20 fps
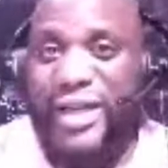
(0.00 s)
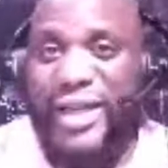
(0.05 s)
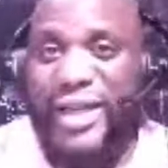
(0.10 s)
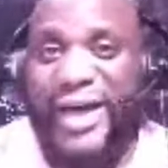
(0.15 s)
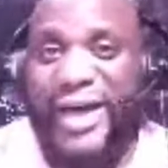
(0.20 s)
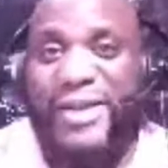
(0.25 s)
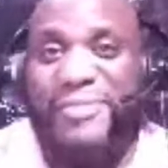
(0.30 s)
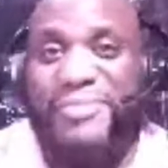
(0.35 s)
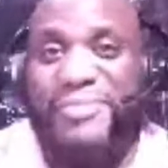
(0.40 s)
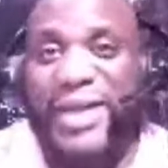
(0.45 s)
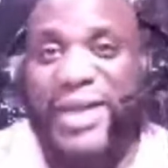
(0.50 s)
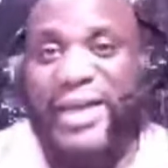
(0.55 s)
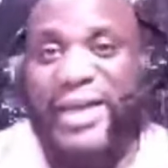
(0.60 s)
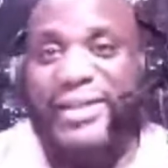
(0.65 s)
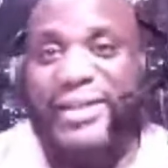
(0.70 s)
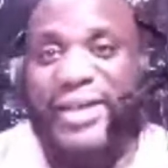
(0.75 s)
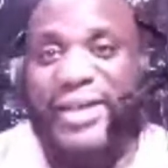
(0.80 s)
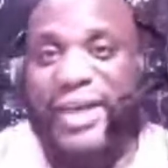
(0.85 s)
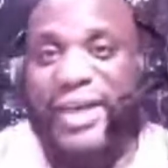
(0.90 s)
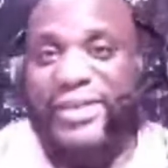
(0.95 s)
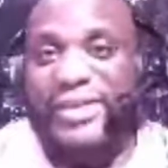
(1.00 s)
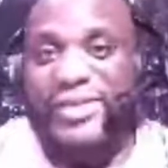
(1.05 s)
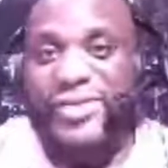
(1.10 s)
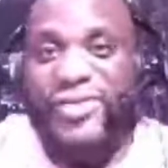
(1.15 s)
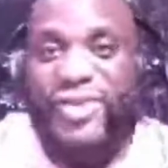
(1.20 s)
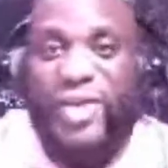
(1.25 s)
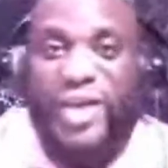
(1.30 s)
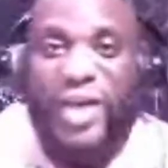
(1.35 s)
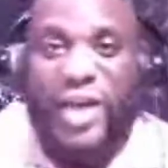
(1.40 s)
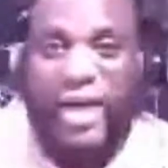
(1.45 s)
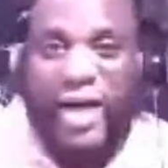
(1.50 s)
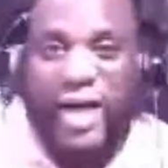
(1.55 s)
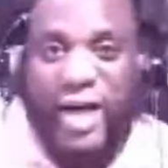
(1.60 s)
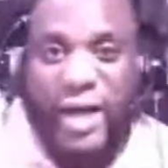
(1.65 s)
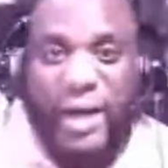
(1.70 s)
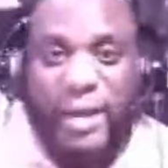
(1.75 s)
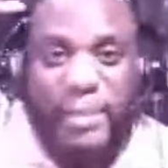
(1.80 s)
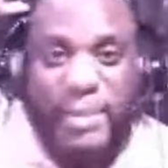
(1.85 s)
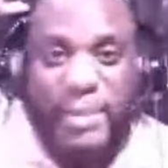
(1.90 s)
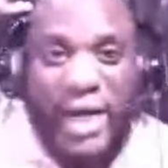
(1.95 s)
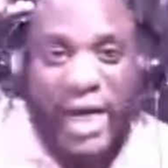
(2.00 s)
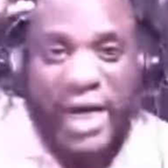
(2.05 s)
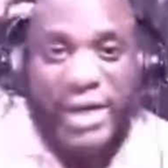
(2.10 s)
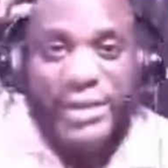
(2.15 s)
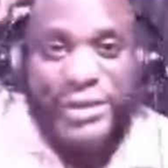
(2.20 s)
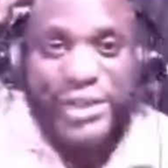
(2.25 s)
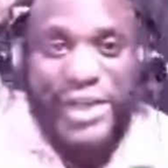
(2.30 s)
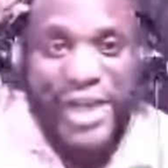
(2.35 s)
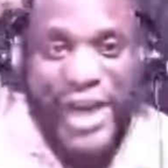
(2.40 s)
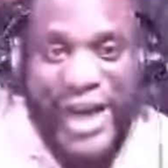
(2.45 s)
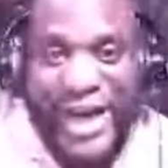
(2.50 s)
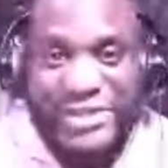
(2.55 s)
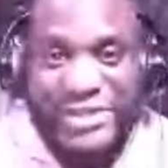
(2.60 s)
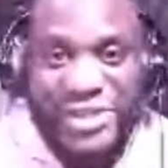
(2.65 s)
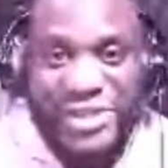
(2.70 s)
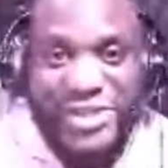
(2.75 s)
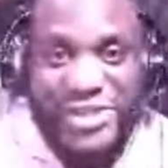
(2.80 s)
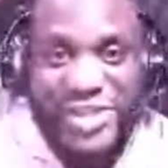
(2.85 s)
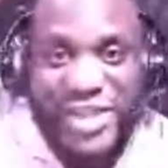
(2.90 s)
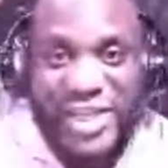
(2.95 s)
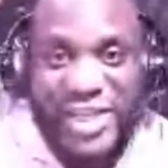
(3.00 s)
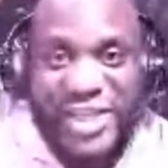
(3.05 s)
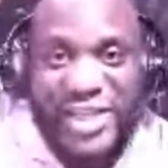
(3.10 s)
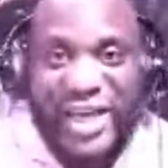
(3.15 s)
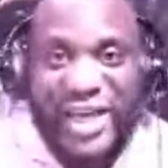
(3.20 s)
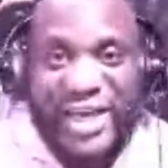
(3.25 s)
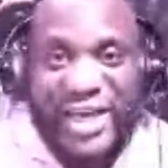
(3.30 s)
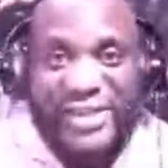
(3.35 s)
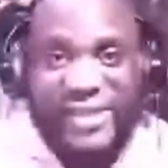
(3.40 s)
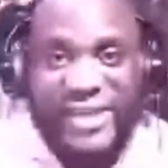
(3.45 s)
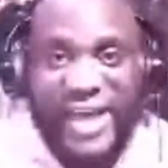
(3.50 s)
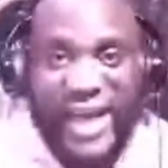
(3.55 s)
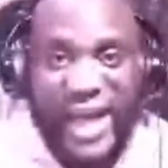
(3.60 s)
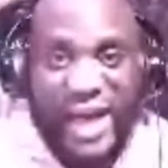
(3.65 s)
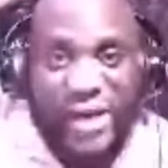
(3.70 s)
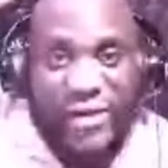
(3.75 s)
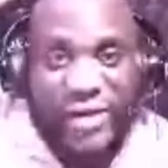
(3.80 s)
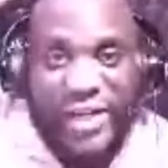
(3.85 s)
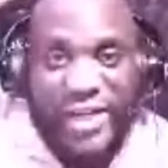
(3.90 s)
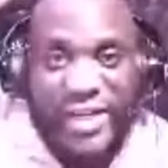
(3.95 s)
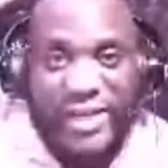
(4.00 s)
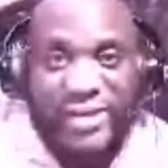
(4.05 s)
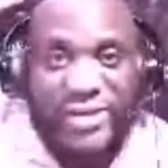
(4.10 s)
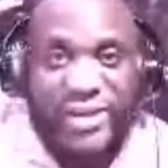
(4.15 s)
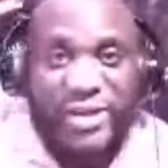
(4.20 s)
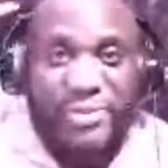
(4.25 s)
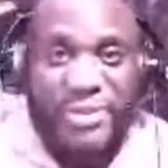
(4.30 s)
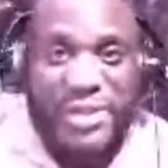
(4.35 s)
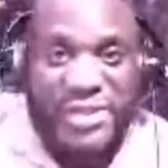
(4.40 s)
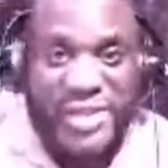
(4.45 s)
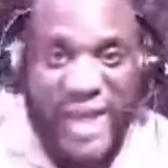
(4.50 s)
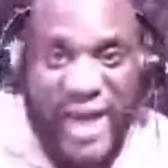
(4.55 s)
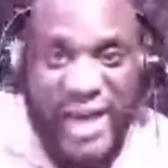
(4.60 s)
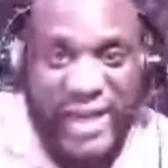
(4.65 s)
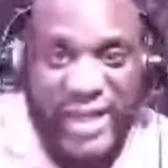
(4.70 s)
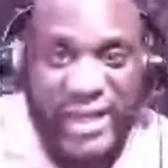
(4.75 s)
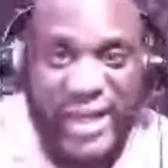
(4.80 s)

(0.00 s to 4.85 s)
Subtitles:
unconsciously carry the Madonna complex, right?